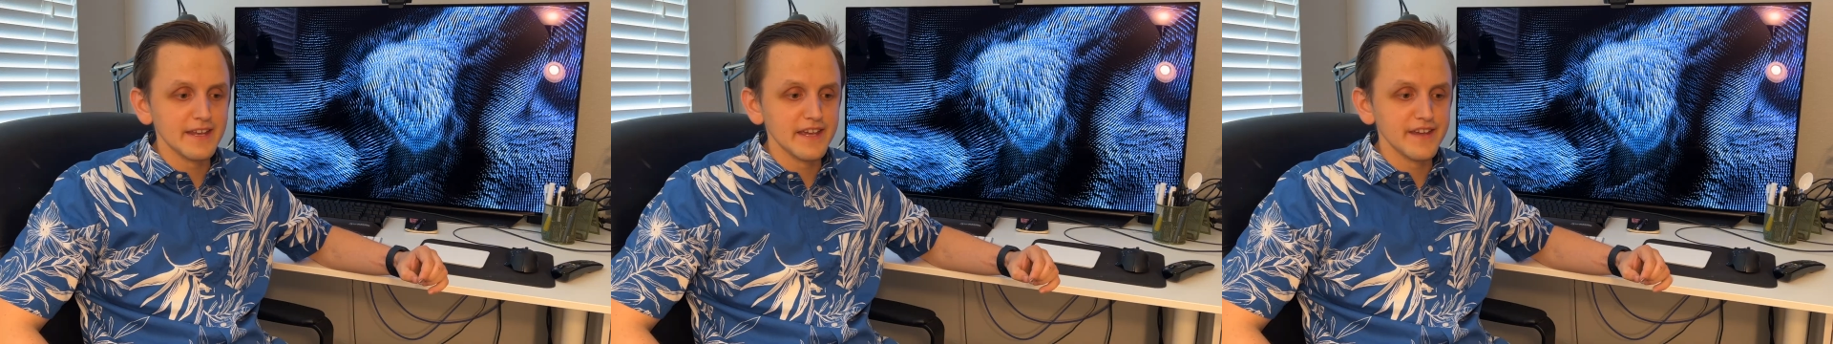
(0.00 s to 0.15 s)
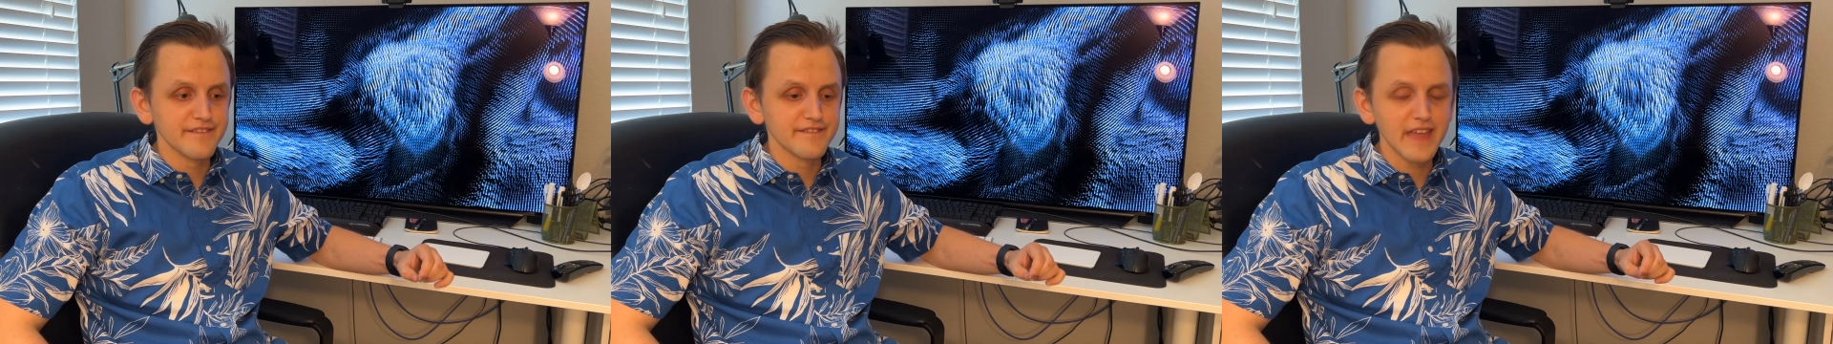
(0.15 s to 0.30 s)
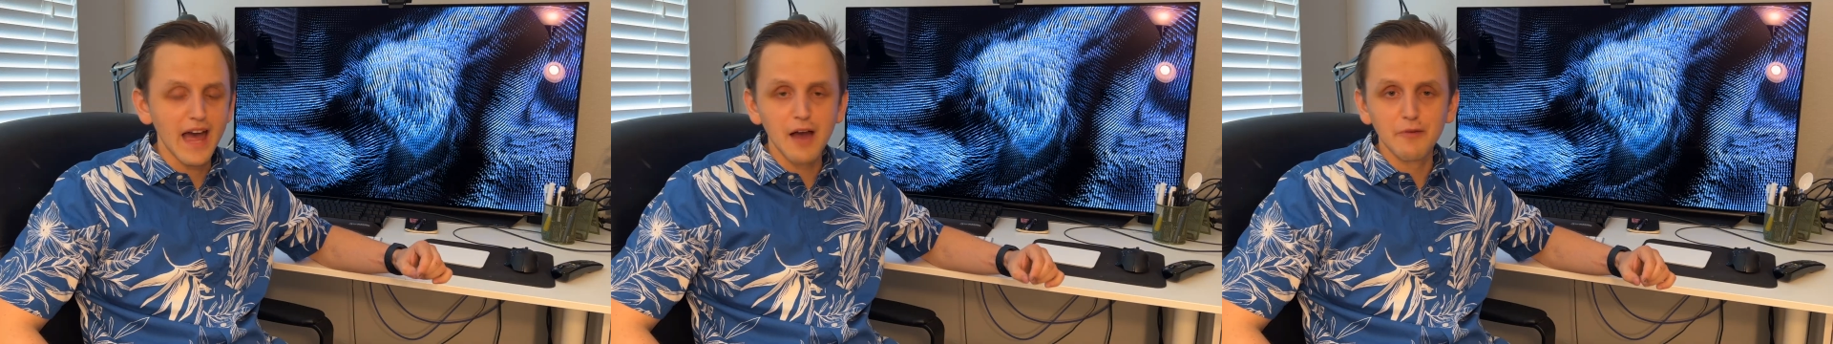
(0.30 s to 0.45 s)

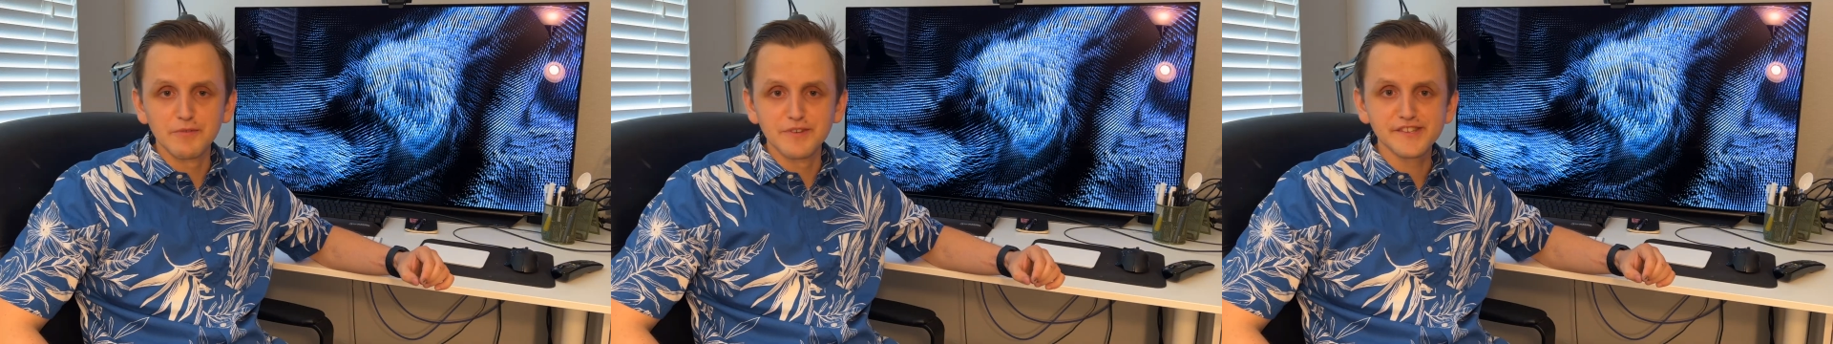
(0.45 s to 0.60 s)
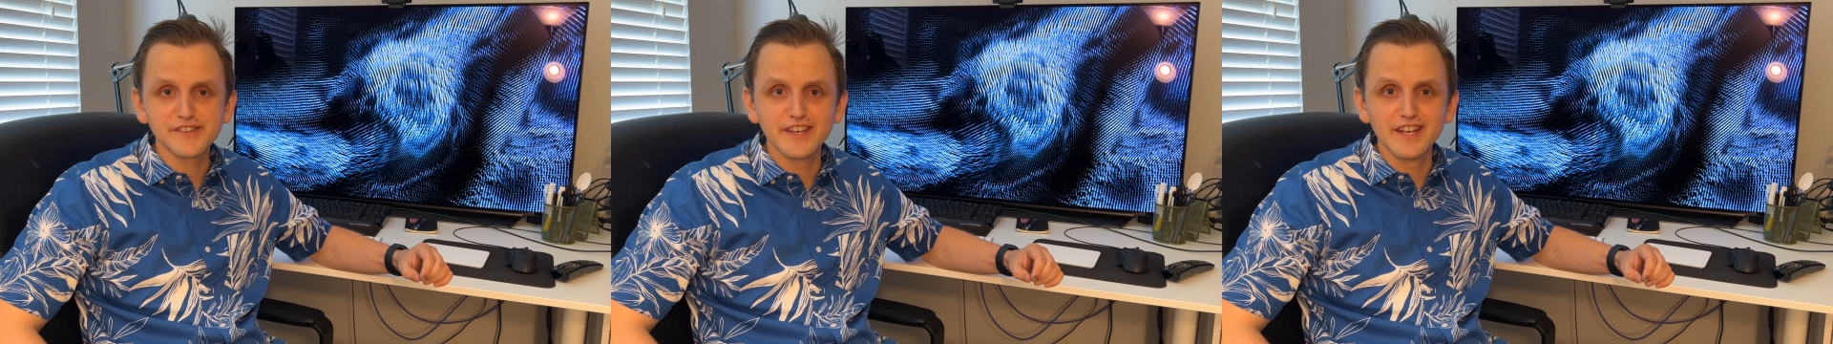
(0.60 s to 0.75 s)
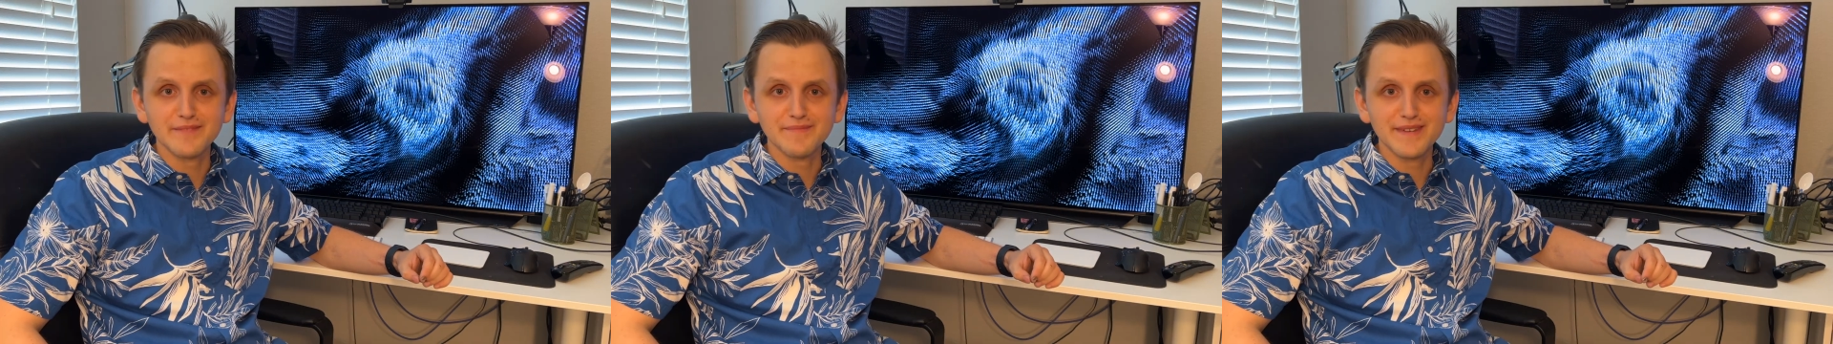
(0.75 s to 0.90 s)
if that was
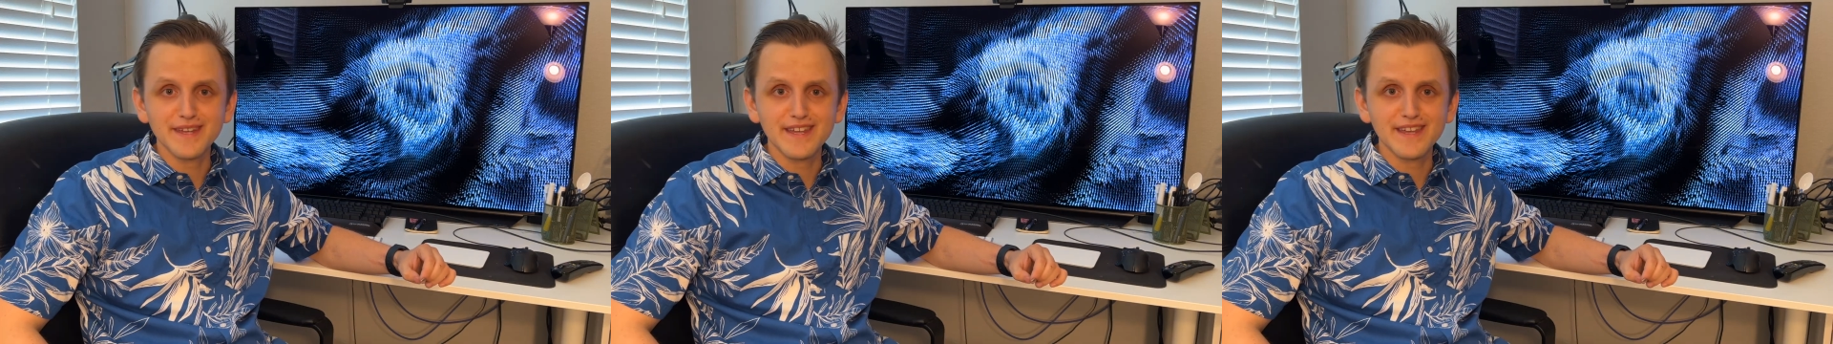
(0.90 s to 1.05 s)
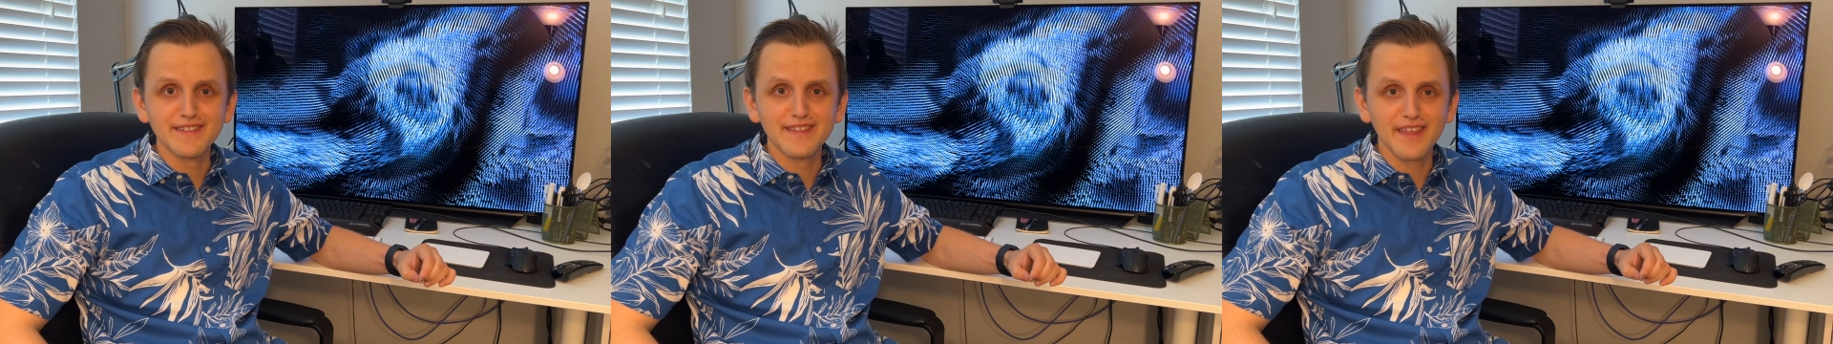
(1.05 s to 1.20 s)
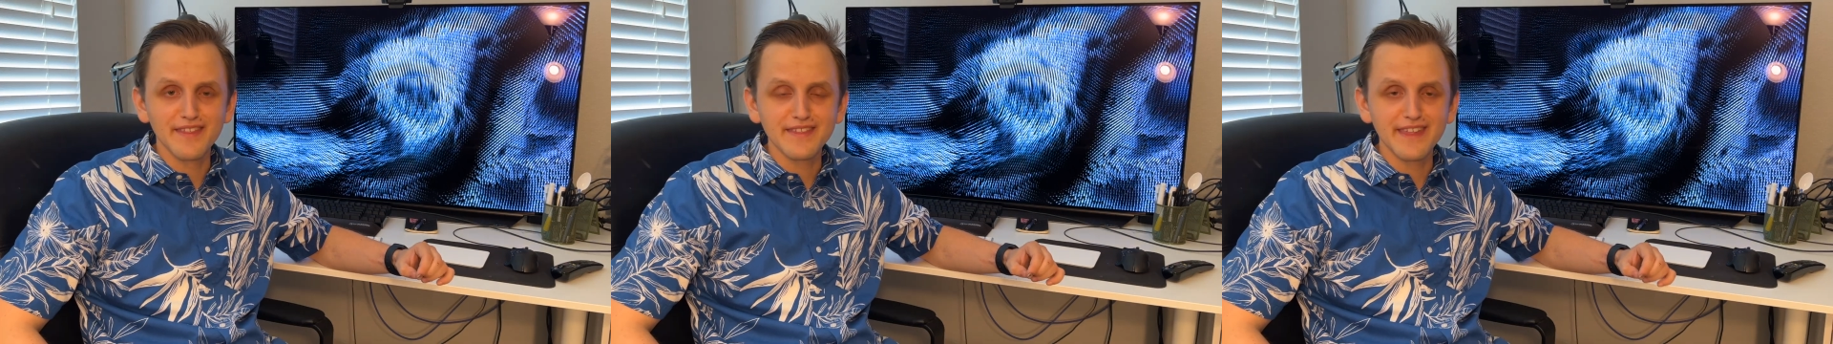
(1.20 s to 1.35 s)
going to be
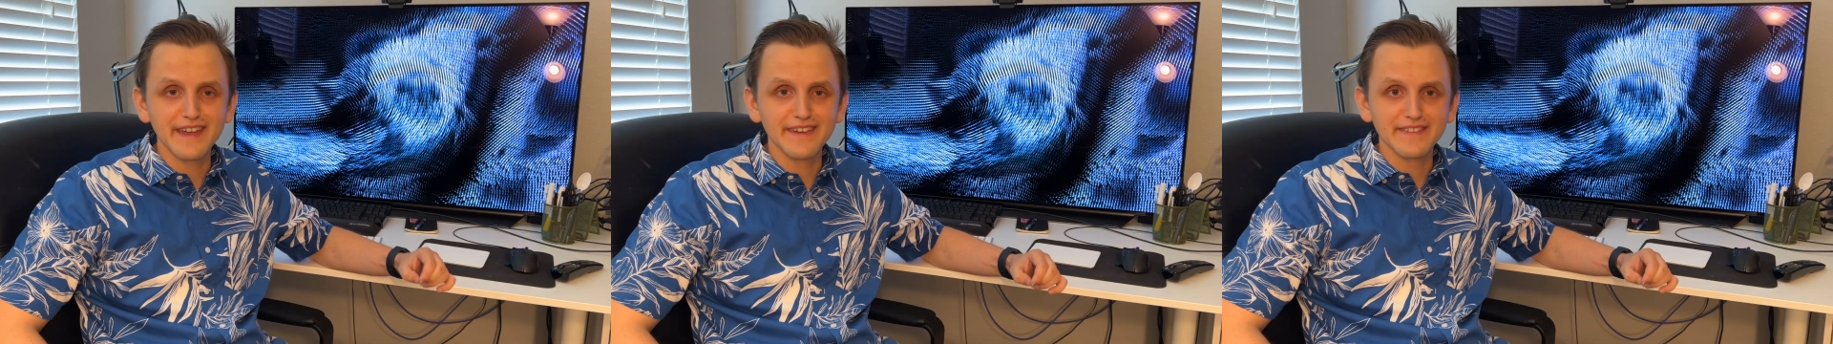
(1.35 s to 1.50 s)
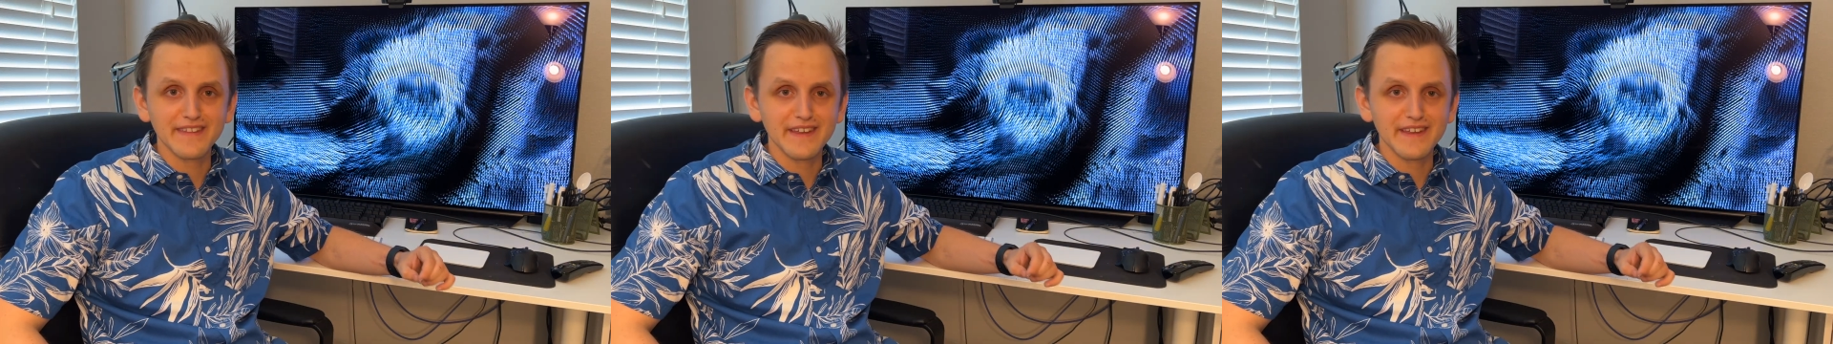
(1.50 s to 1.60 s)
the thing